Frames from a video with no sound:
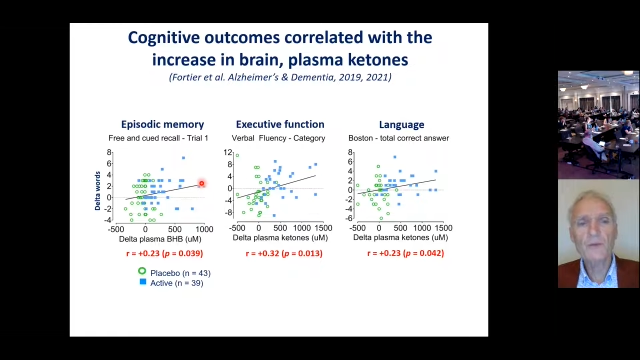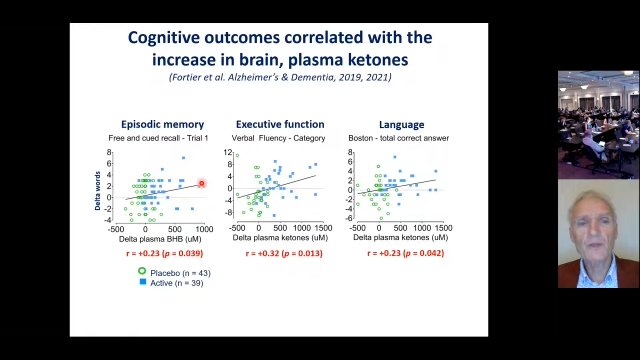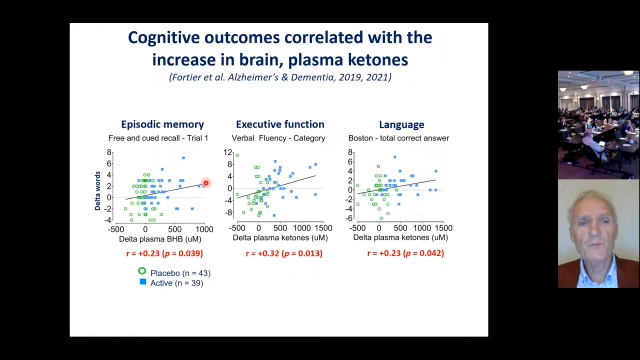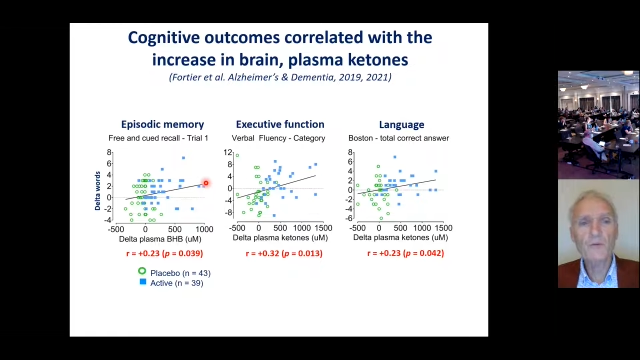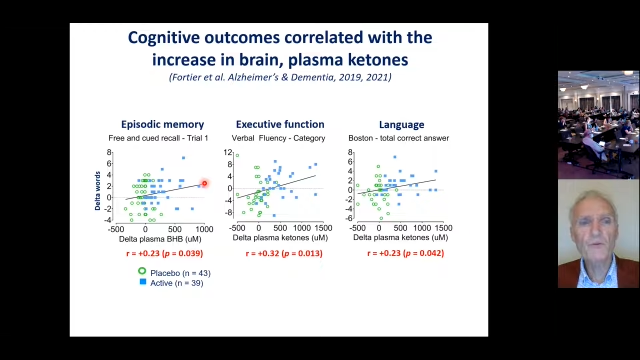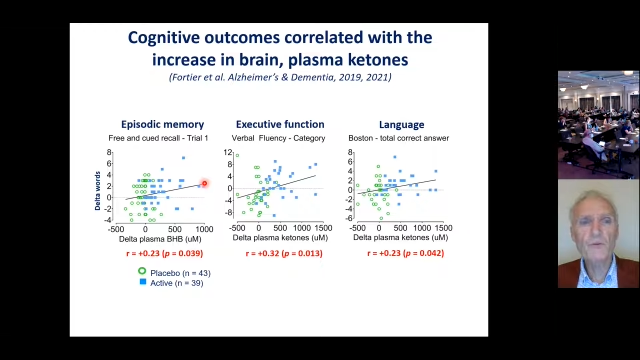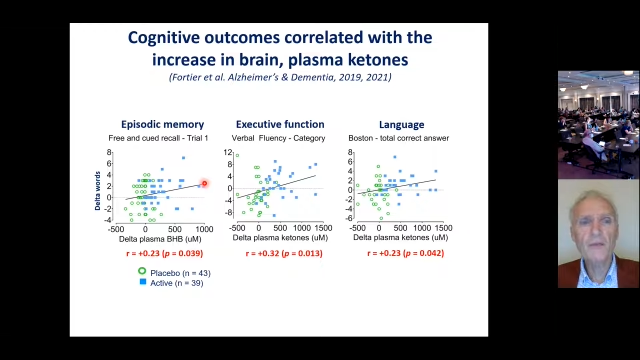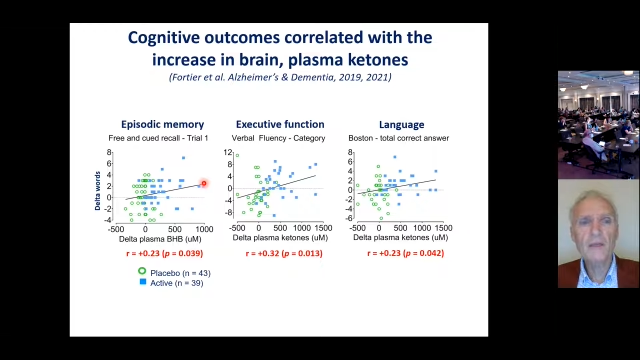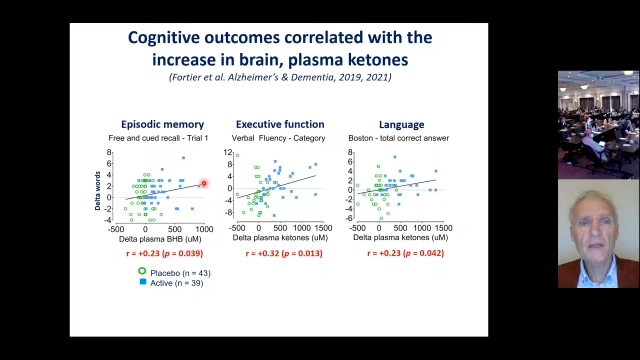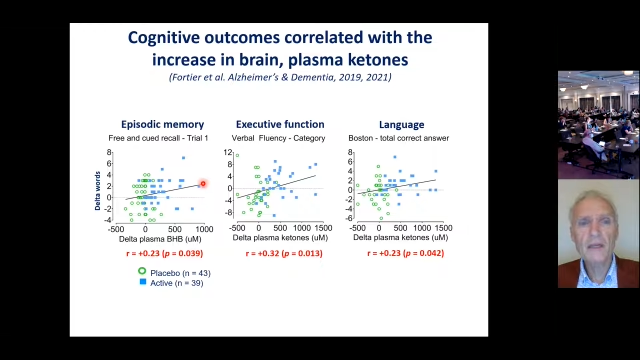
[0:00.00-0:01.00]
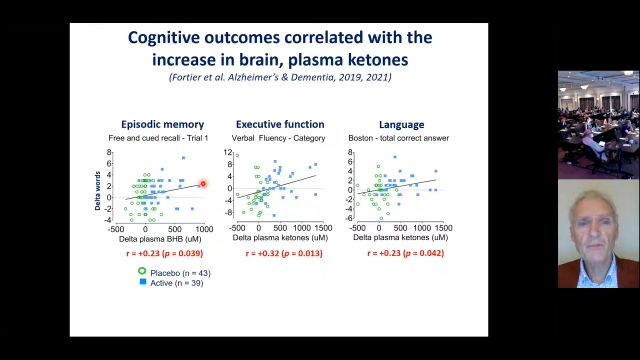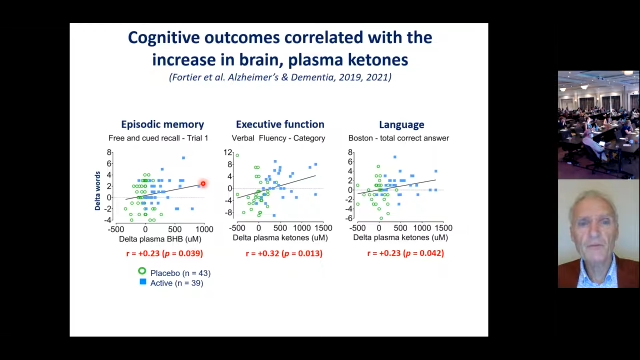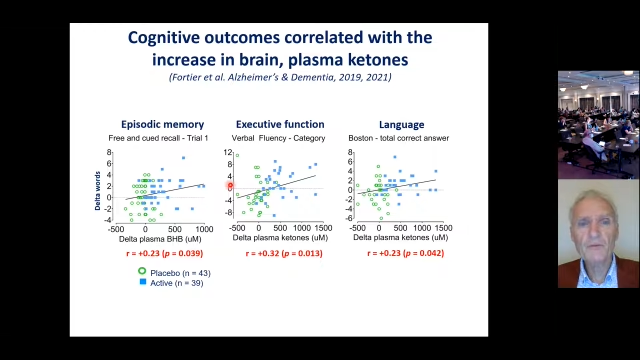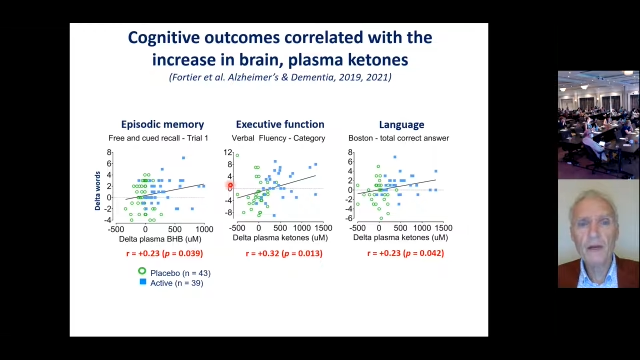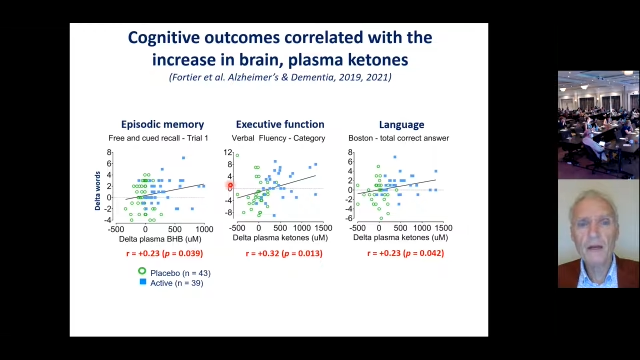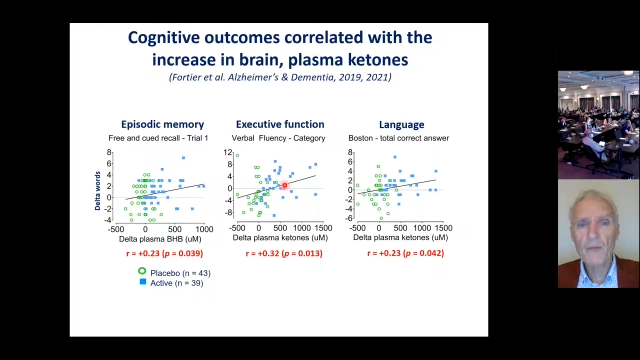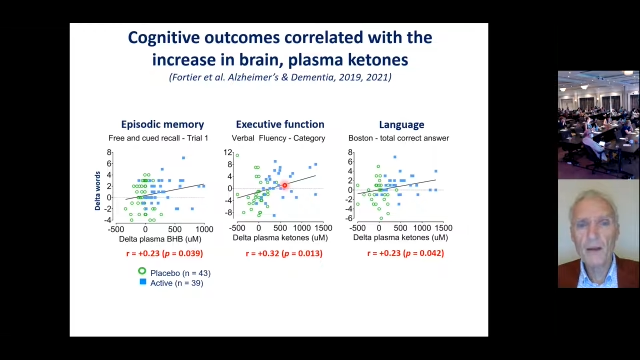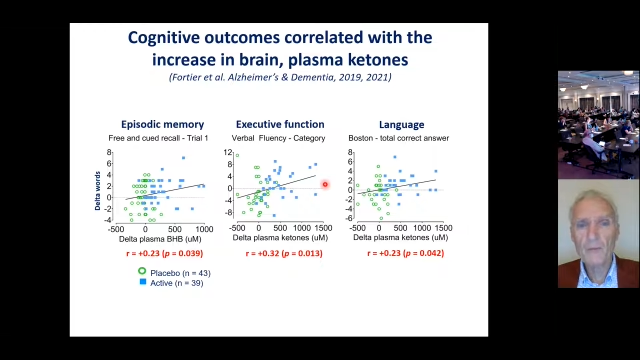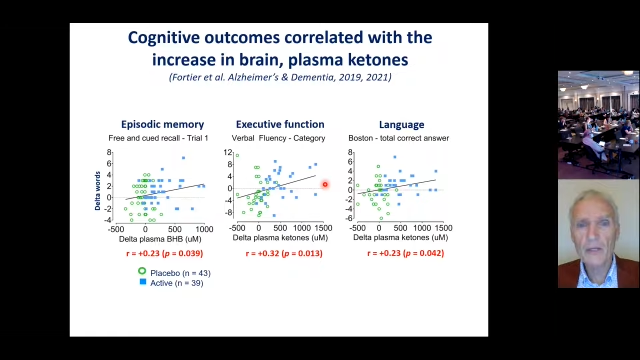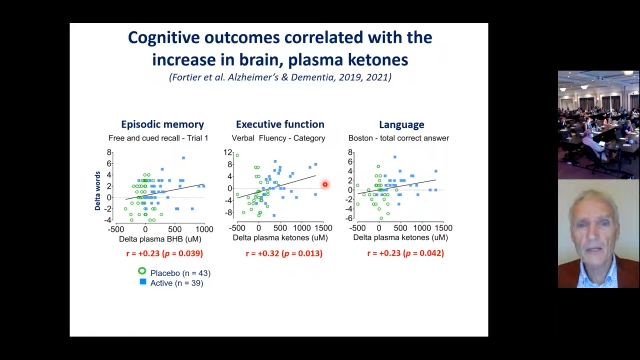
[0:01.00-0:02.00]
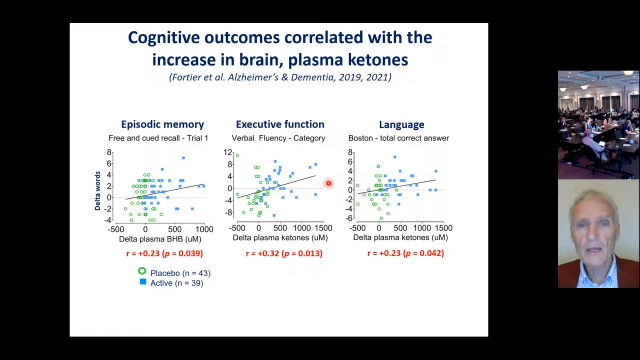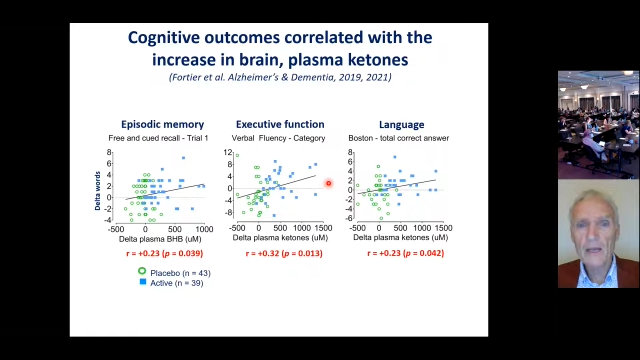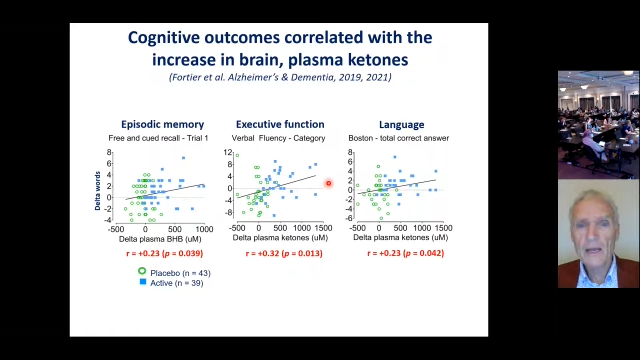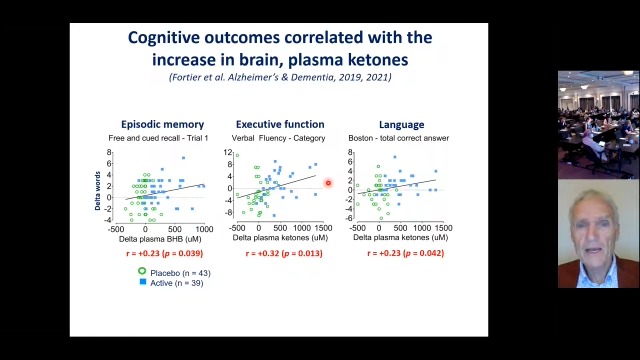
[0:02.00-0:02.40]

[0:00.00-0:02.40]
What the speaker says: with the improvement in episodic memory,